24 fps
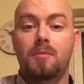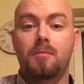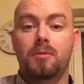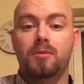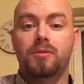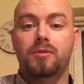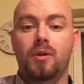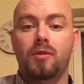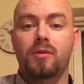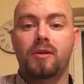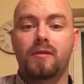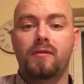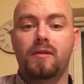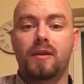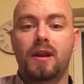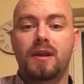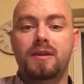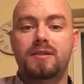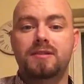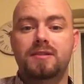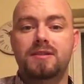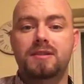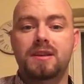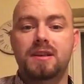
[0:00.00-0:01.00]
But don't ever
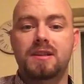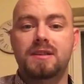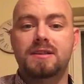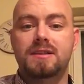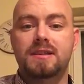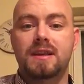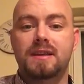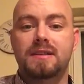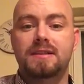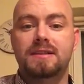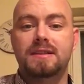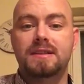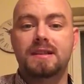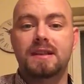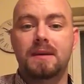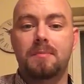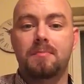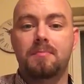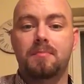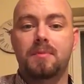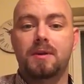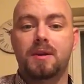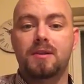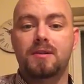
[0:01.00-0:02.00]
let your skill set
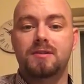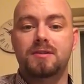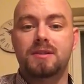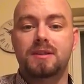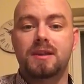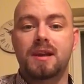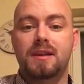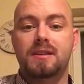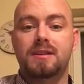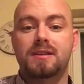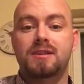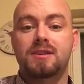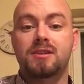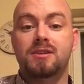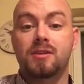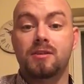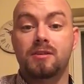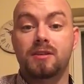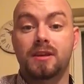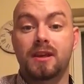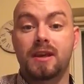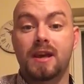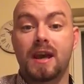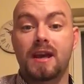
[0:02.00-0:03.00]
slip because you tell you
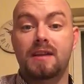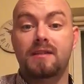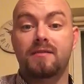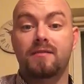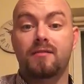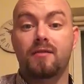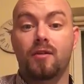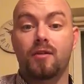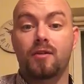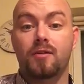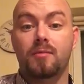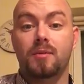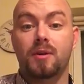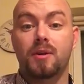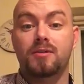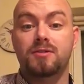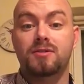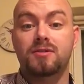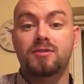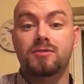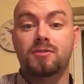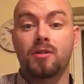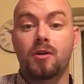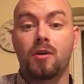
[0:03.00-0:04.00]
you can't afford it, because
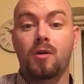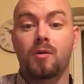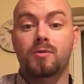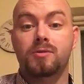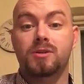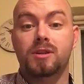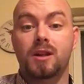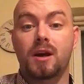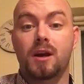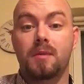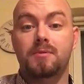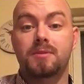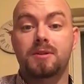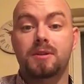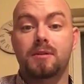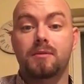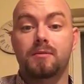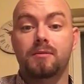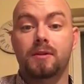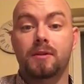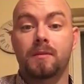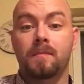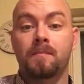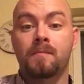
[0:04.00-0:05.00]
there's always an option
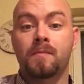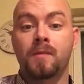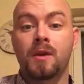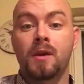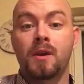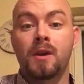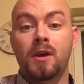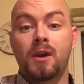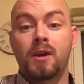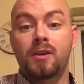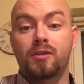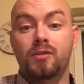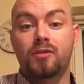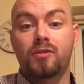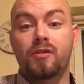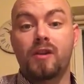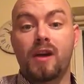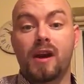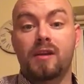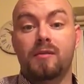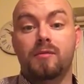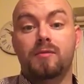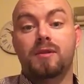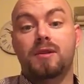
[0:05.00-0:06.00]
out there. The other
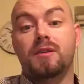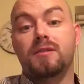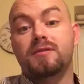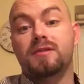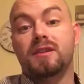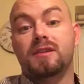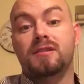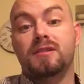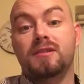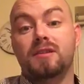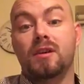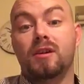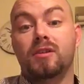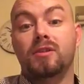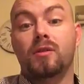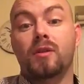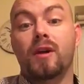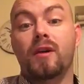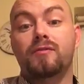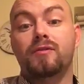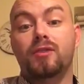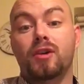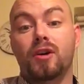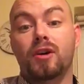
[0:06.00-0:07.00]
argument here is that I don't
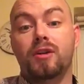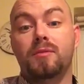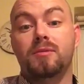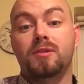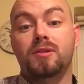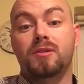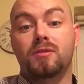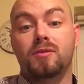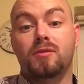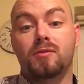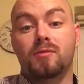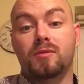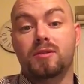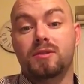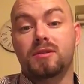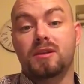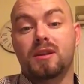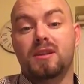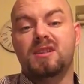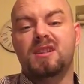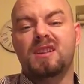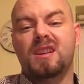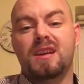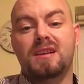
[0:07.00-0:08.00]
have time to do it, which
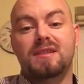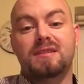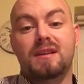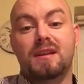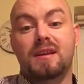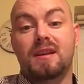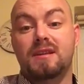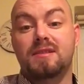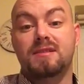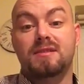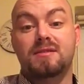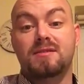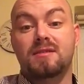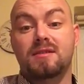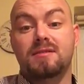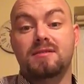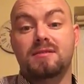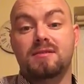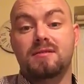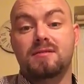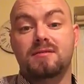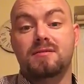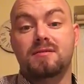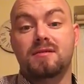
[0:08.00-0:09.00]
in today's day and age
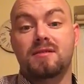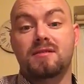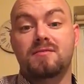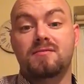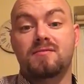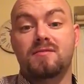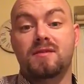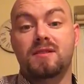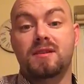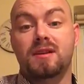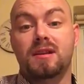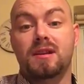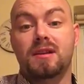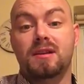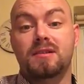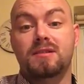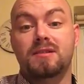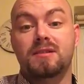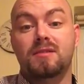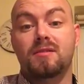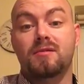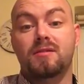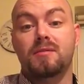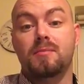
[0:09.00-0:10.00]
is
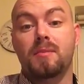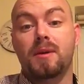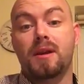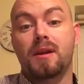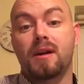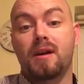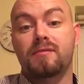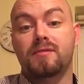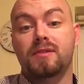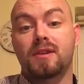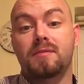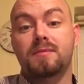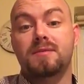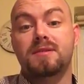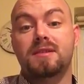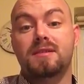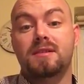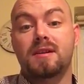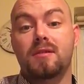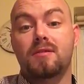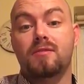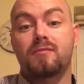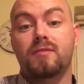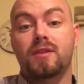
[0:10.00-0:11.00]
ridiculous. You know, you may not have time to sit
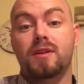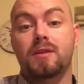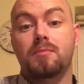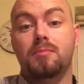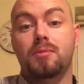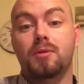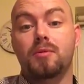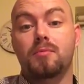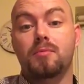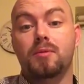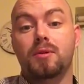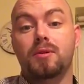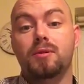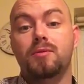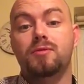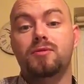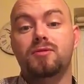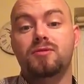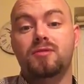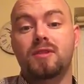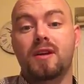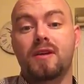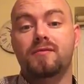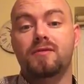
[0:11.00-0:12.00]
down and read a book, but who
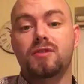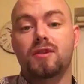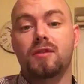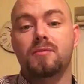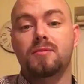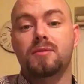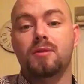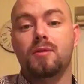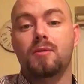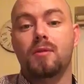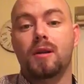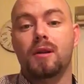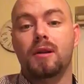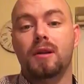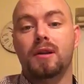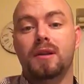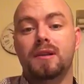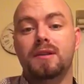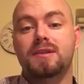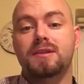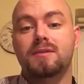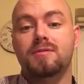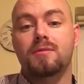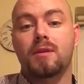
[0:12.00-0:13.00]
doesn't have time to go online and
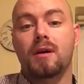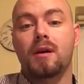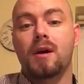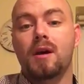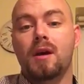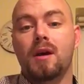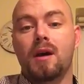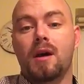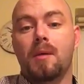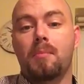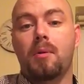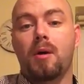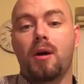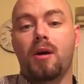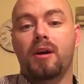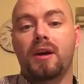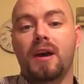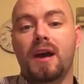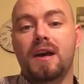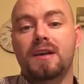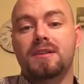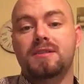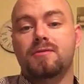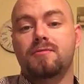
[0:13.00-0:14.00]
listen to a
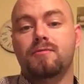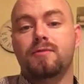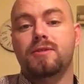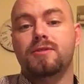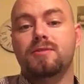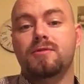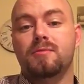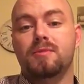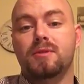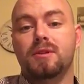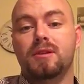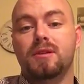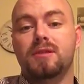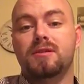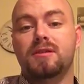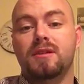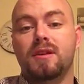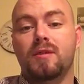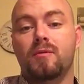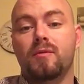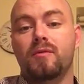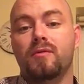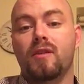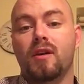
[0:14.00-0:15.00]
podcast or read something on the
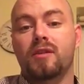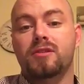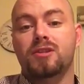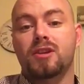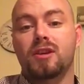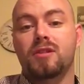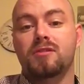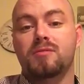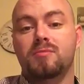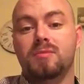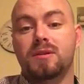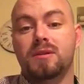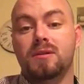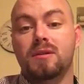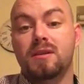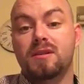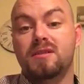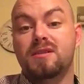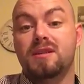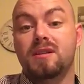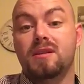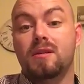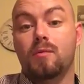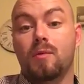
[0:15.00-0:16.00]
internet? We've got time to be
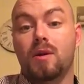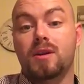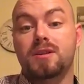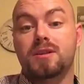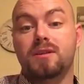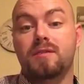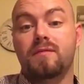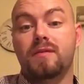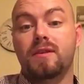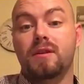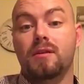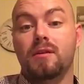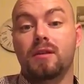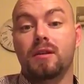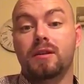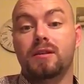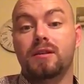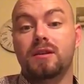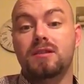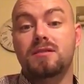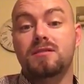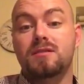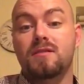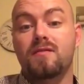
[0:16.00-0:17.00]
sitting watching a video like
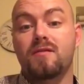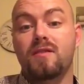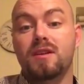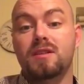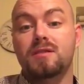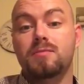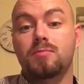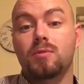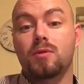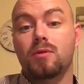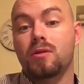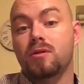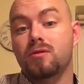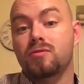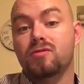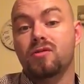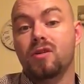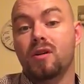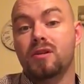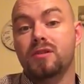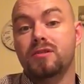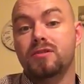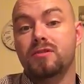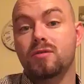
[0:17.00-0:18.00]
this on Facebook or
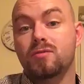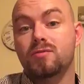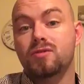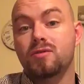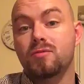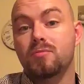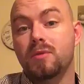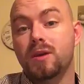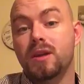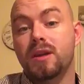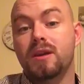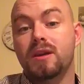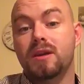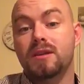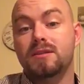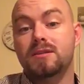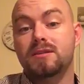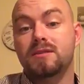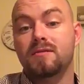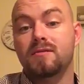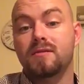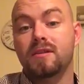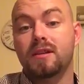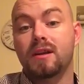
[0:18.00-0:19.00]
trawling social media and
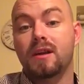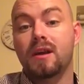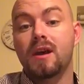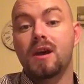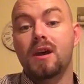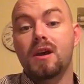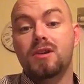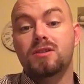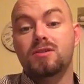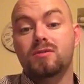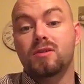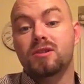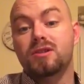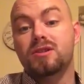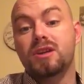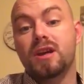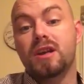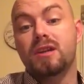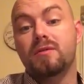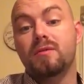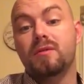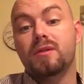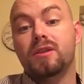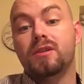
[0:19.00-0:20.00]
stuff like that. So I
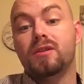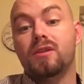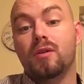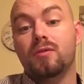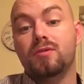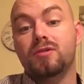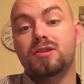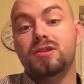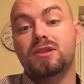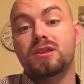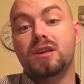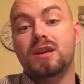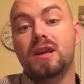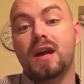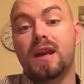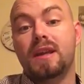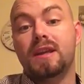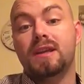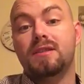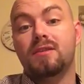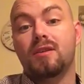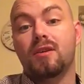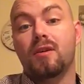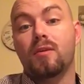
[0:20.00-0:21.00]
genuinely don't see
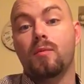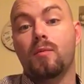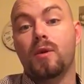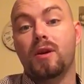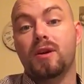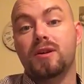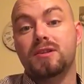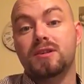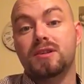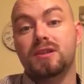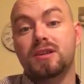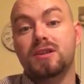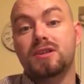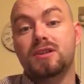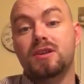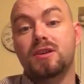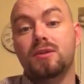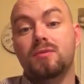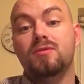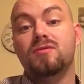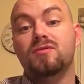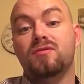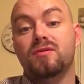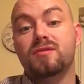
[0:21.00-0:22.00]
any time where there's an
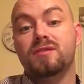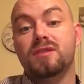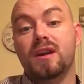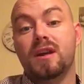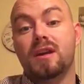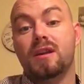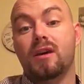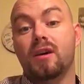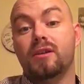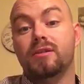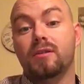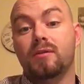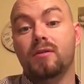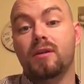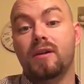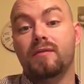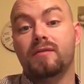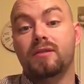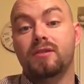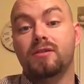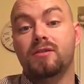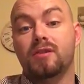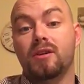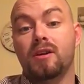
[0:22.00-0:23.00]
excuse for saying, I don't
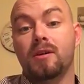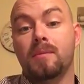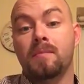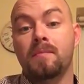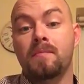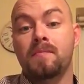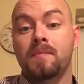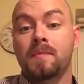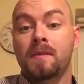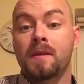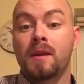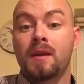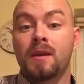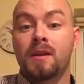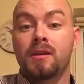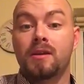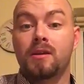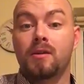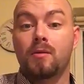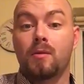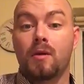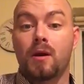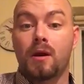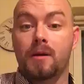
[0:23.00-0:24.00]
have the time. You
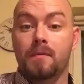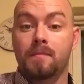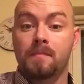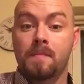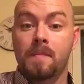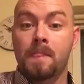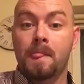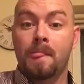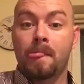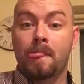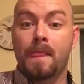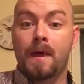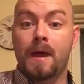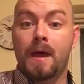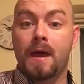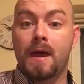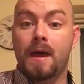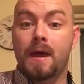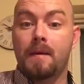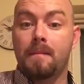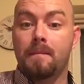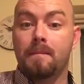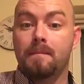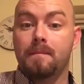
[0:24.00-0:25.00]
go
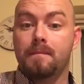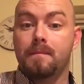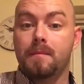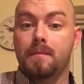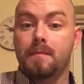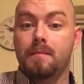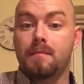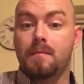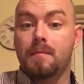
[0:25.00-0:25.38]
on,